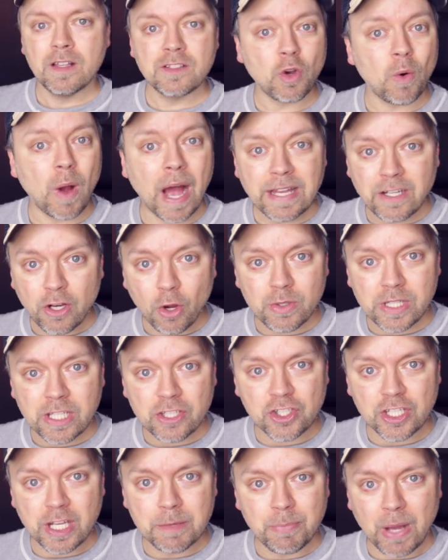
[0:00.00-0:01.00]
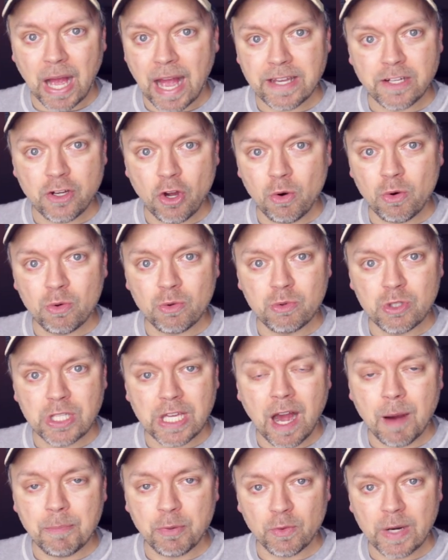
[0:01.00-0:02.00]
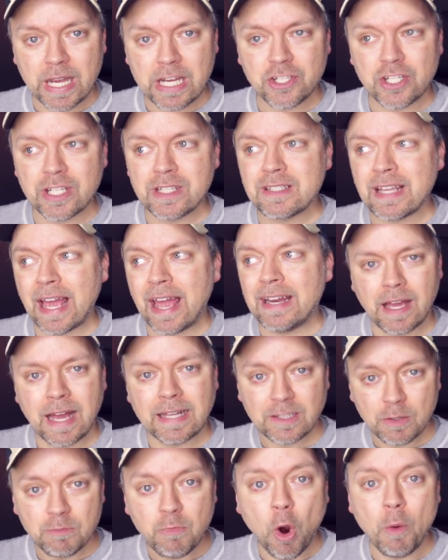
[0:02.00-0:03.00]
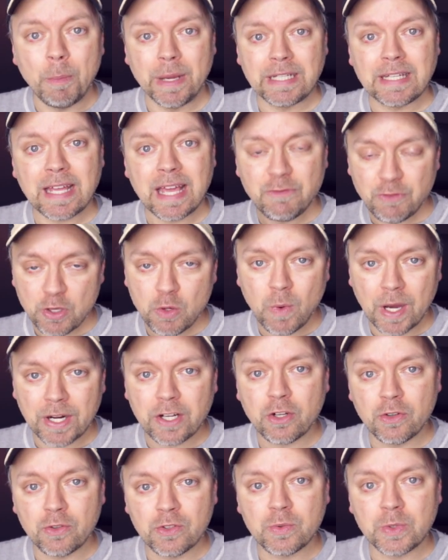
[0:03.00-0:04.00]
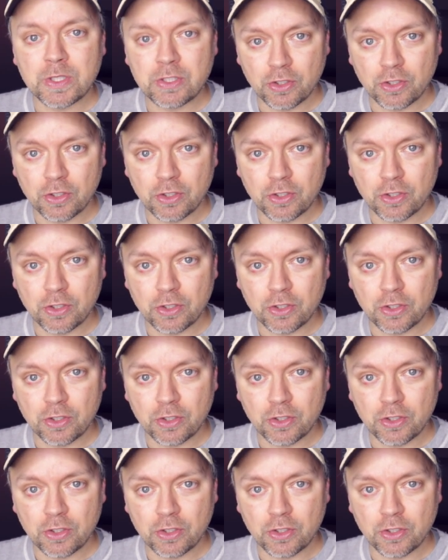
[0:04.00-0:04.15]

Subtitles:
So I know the ship, I know the operations, and at the moment, if you want to cruise with